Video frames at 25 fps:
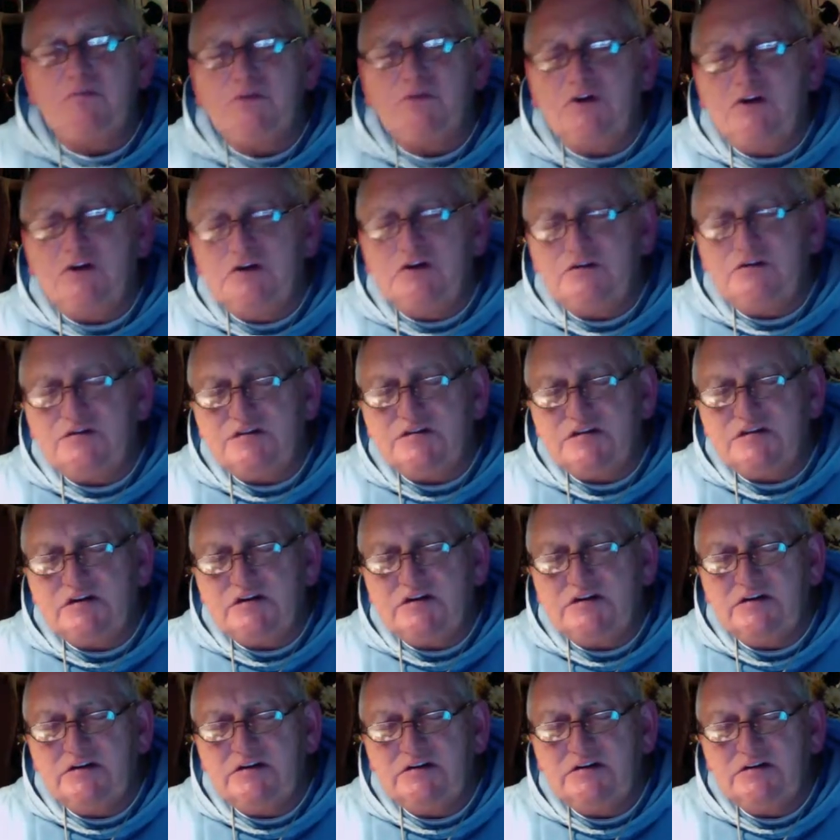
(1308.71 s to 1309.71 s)

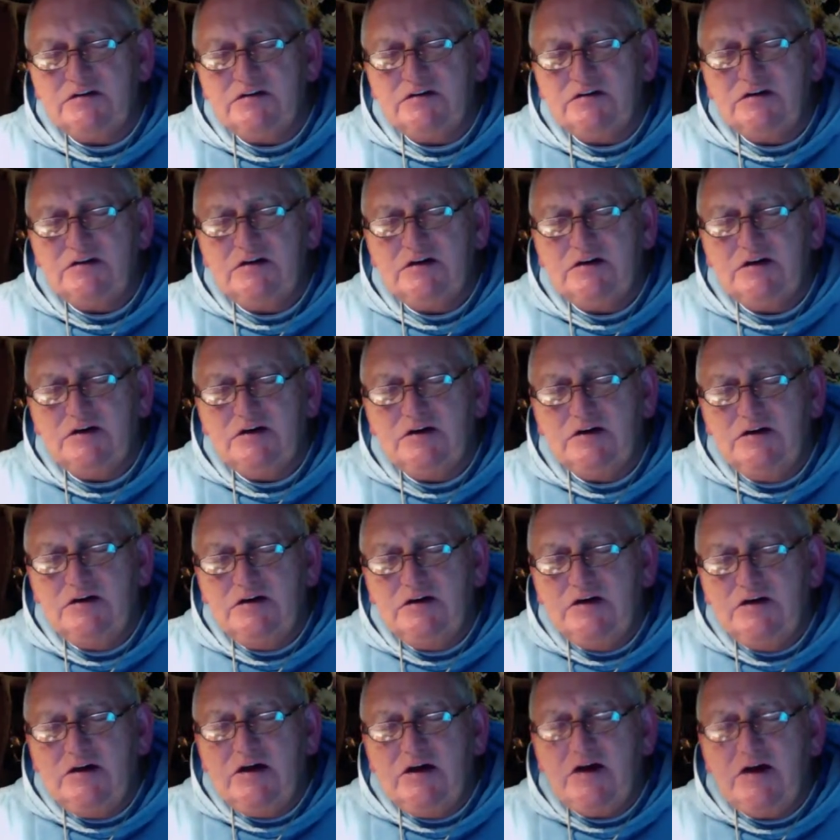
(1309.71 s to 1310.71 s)
closer
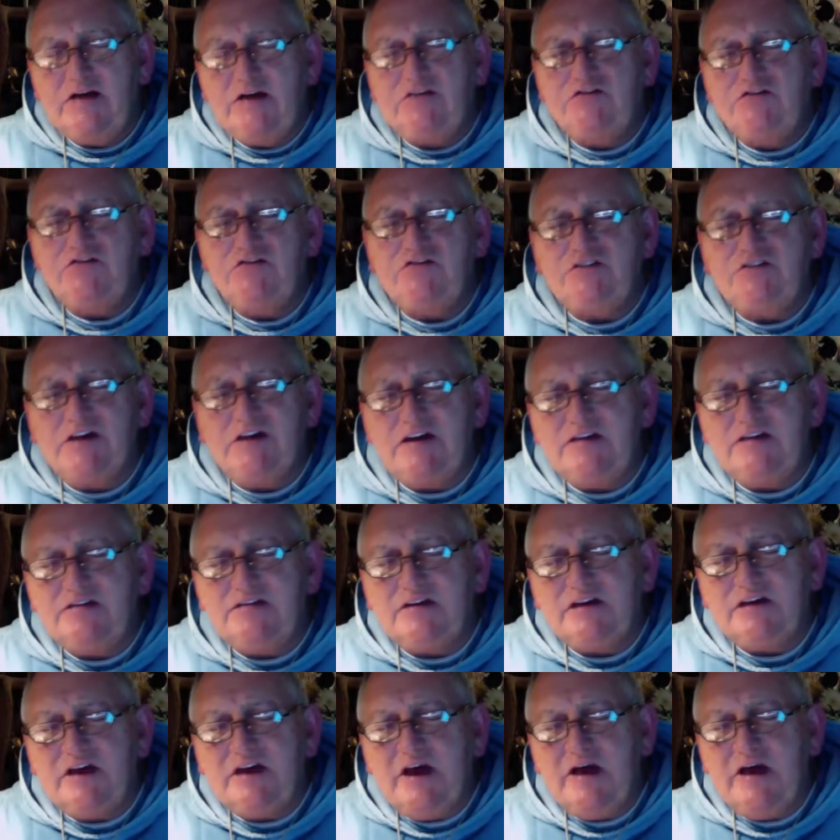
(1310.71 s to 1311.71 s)
and to take
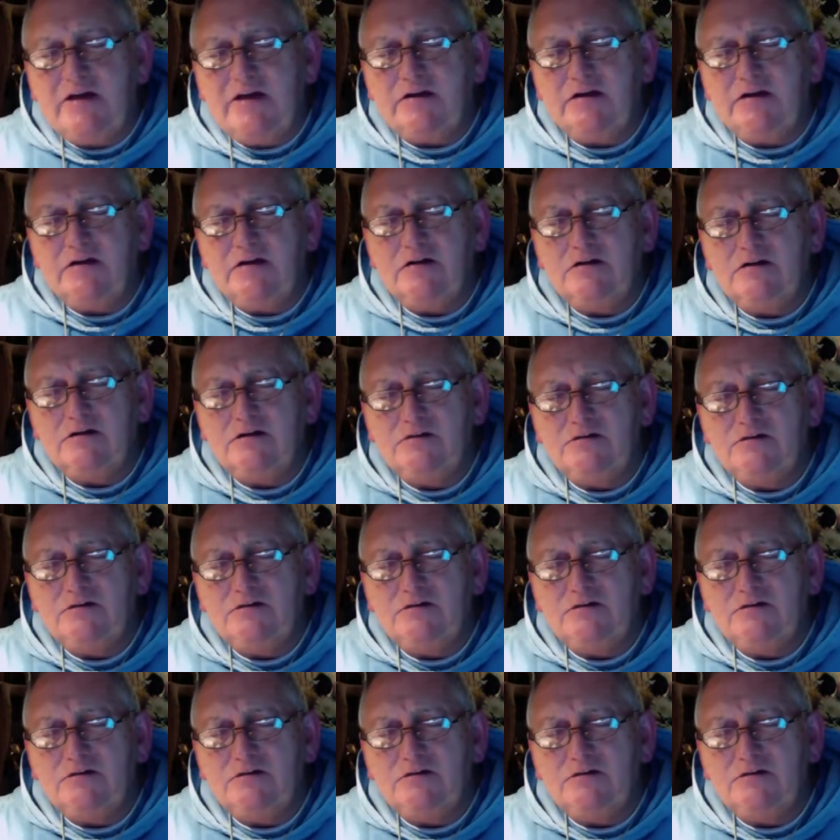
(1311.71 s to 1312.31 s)
the candle